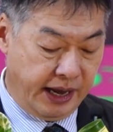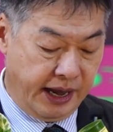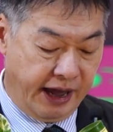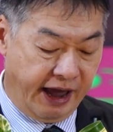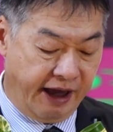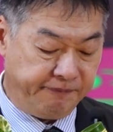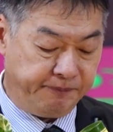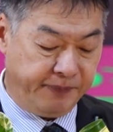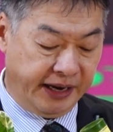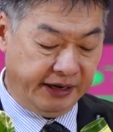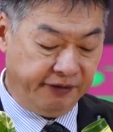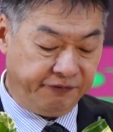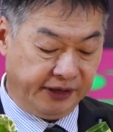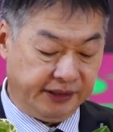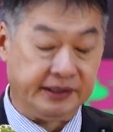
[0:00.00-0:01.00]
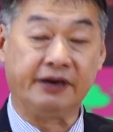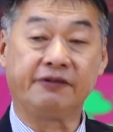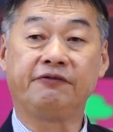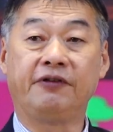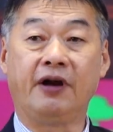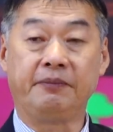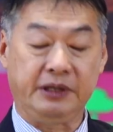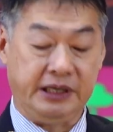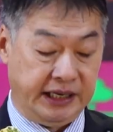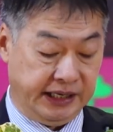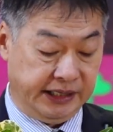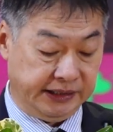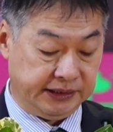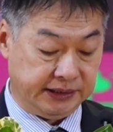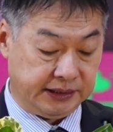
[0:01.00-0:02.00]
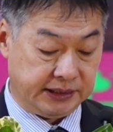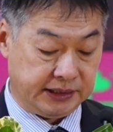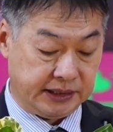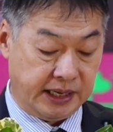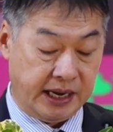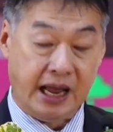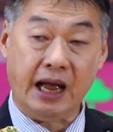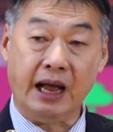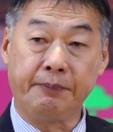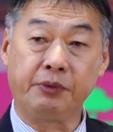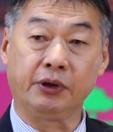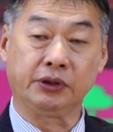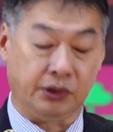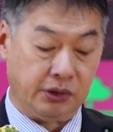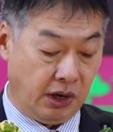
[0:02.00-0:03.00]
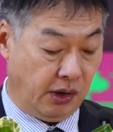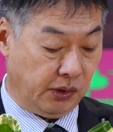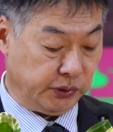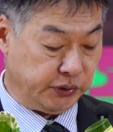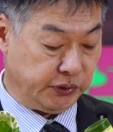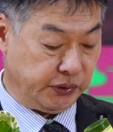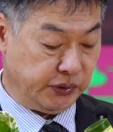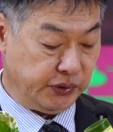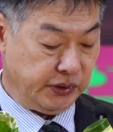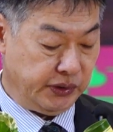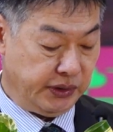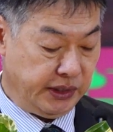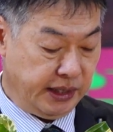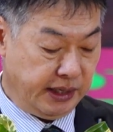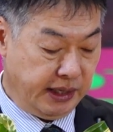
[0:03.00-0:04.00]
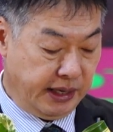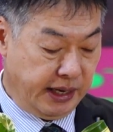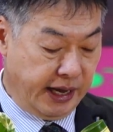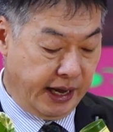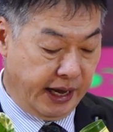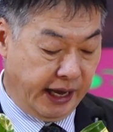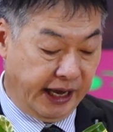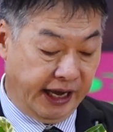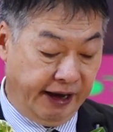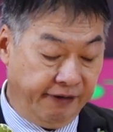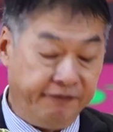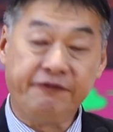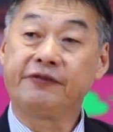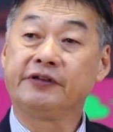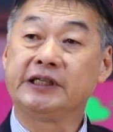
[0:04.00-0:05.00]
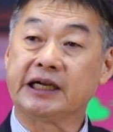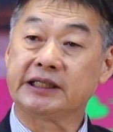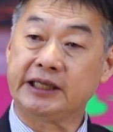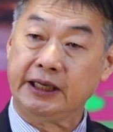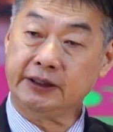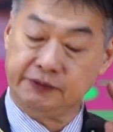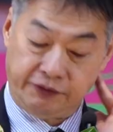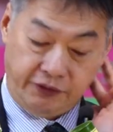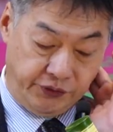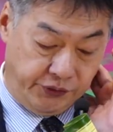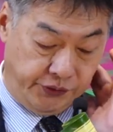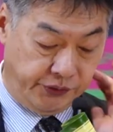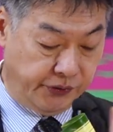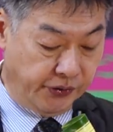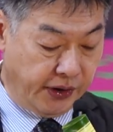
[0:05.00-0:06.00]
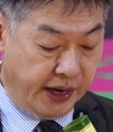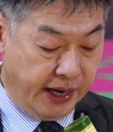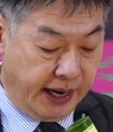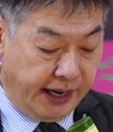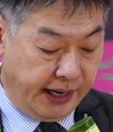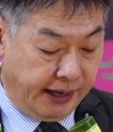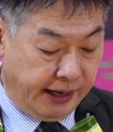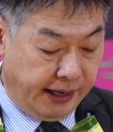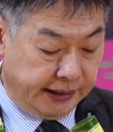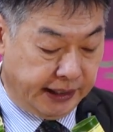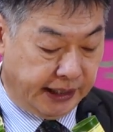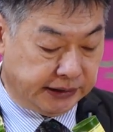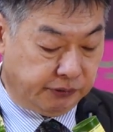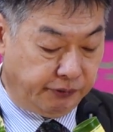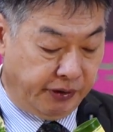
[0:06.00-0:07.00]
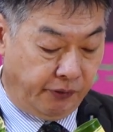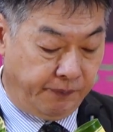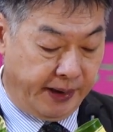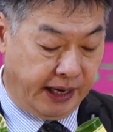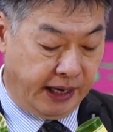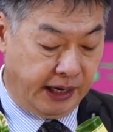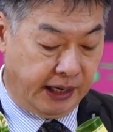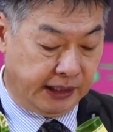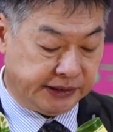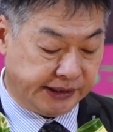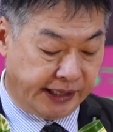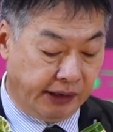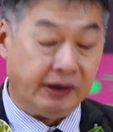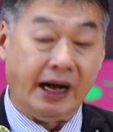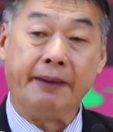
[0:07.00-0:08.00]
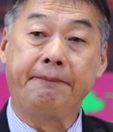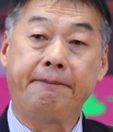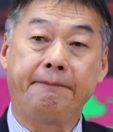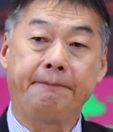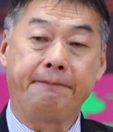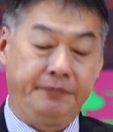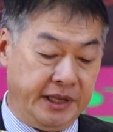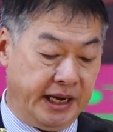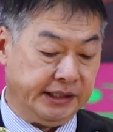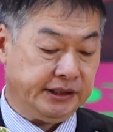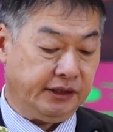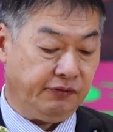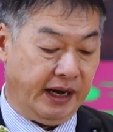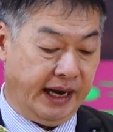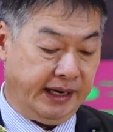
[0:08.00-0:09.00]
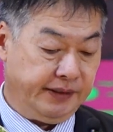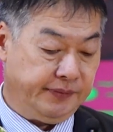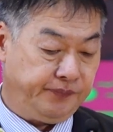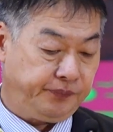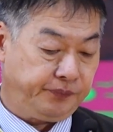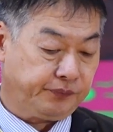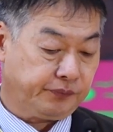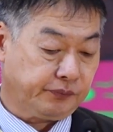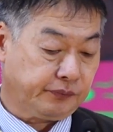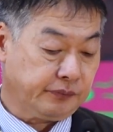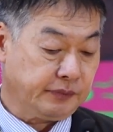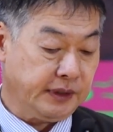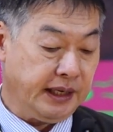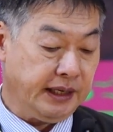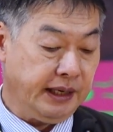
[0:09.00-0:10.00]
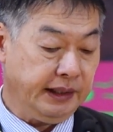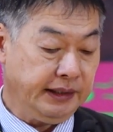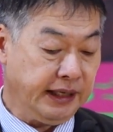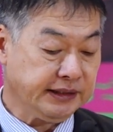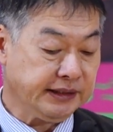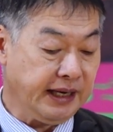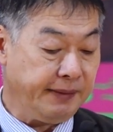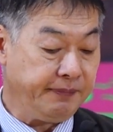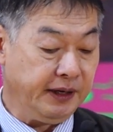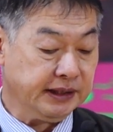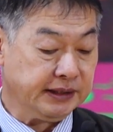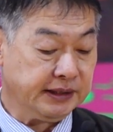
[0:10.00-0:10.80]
have benefited from these protocols. If successful, this will be scaled up nationwide. Next slide, please.